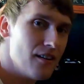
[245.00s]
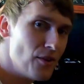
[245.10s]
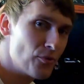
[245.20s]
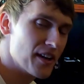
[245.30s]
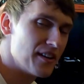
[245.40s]

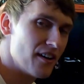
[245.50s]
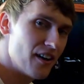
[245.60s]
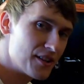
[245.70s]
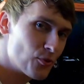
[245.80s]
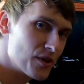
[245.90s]
Alright,
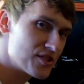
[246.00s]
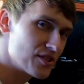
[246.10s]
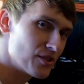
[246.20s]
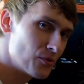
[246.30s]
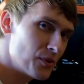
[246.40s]
hot
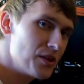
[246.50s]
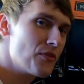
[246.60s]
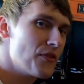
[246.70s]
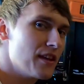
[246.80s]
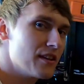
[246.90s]
question. What do you
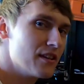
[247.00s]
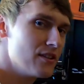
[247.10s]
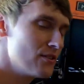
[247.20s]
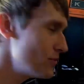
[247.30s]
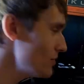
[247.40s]
think?
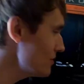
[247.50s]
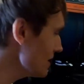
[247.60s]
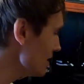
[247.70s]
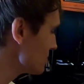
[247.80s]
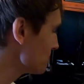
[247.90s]
Do you
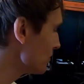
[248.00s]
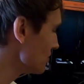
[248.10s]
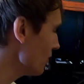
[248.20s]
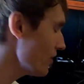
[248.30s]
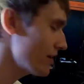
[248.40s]
need to
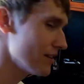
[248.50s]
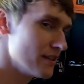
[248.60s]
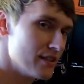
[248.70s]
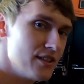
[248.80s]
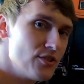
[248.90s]
put oil
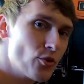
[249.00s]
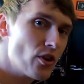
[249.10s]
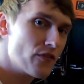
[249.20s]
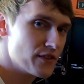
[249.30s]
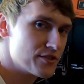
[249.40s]
in the
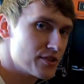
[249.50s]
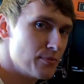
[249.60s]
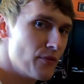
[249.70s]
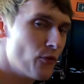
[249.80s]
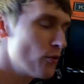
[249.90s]
oil filter
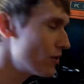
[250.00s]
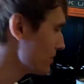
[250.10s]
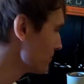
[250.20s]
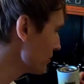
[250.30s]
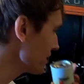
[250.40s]
before
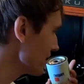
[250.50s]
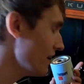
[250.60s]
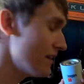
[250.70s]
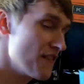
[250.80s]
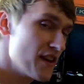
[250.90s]
putting it
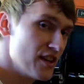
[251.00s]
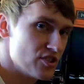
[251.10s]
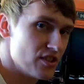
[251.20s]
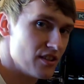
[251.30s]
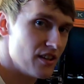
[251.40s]
on the
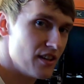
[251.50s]
engine?